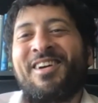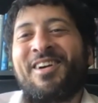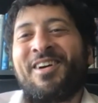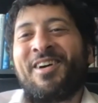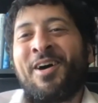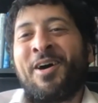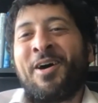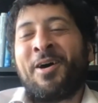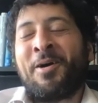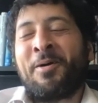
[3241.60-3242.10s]

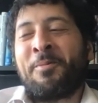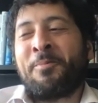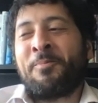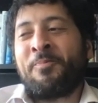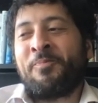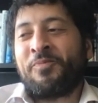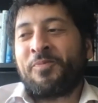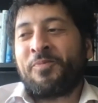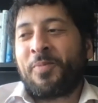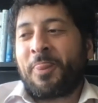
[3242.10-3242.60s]

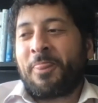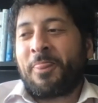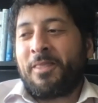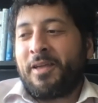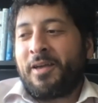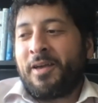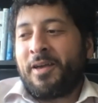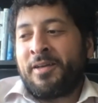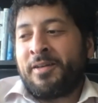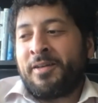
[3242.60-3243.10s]
Um,
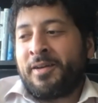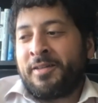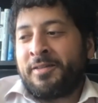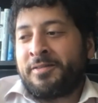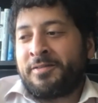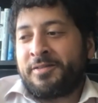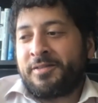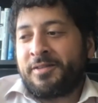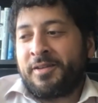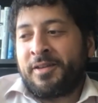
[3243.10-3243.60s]

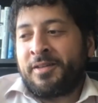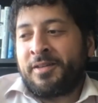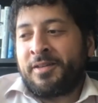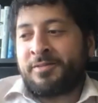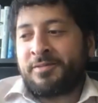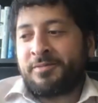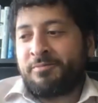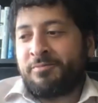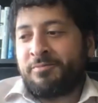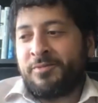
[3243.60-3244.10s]
and
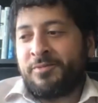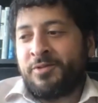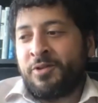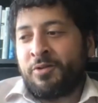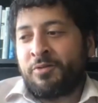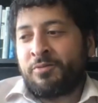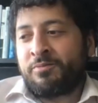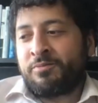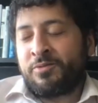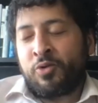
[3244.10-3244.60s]

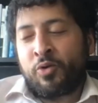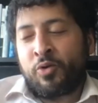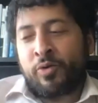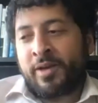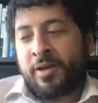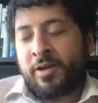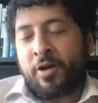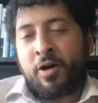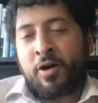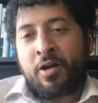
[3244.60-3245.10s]
don't
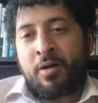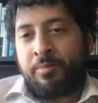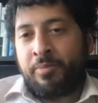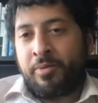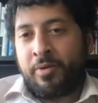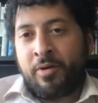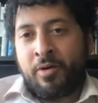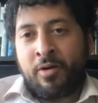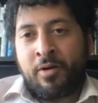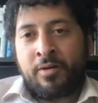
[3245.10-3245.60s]
get caught
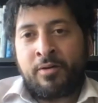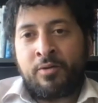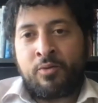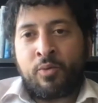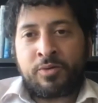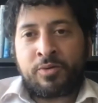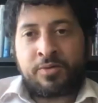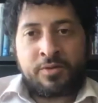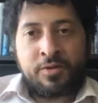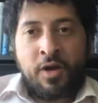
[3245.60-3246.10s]
up on
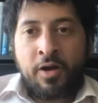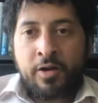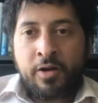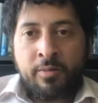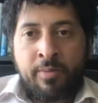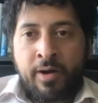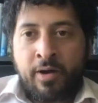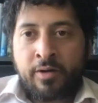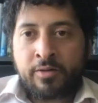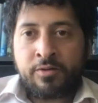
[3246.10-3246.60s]
what to talk
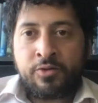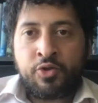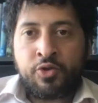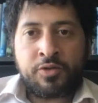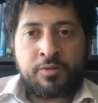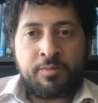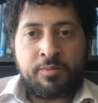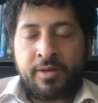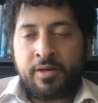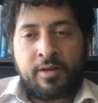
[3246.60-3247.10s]
about.
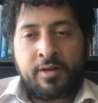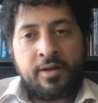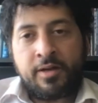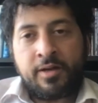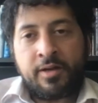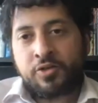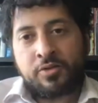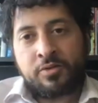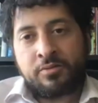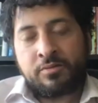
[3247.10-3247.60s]
Just make a
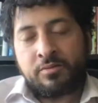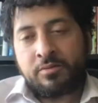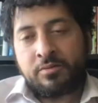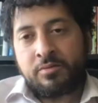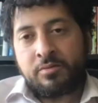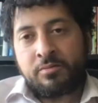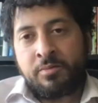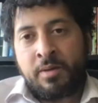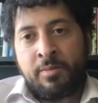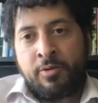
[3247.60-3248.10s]
connection.
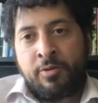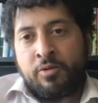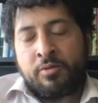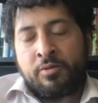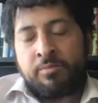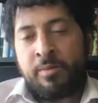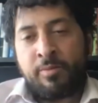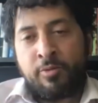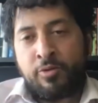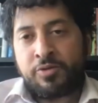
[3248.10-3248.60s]
Maybe
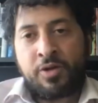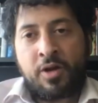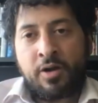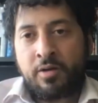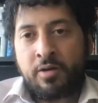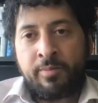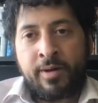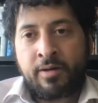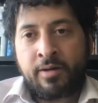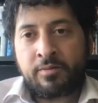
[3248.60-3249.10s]
you'll talk
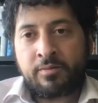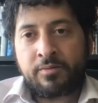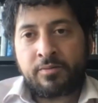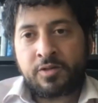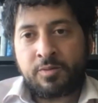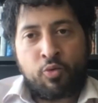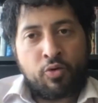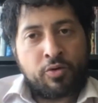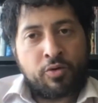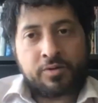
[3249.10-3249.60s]
about
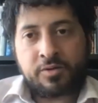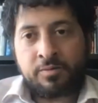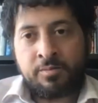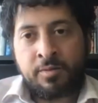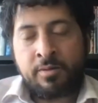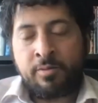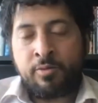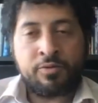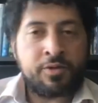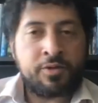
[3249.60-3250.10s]
sports.
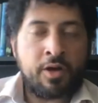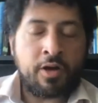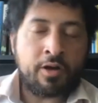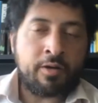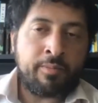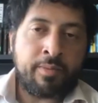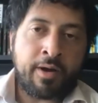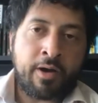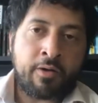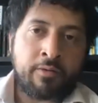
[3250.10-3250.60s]
Maybe you'll talk
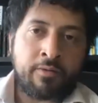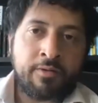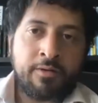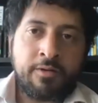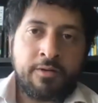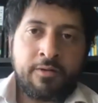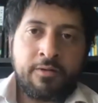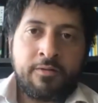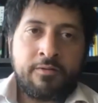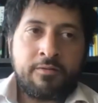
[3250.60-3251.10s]
about
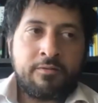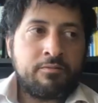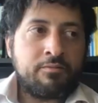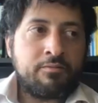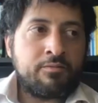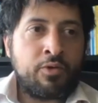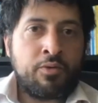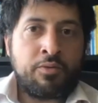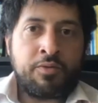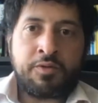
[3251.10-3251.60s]

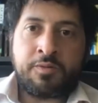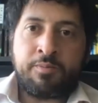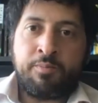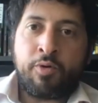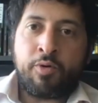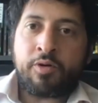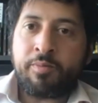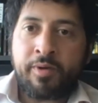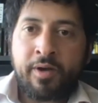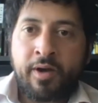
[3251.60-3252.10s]
this
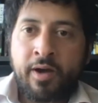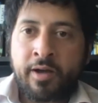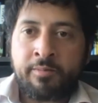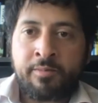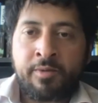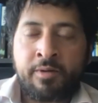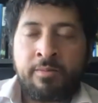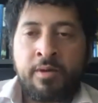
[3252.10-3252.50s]
book behind me.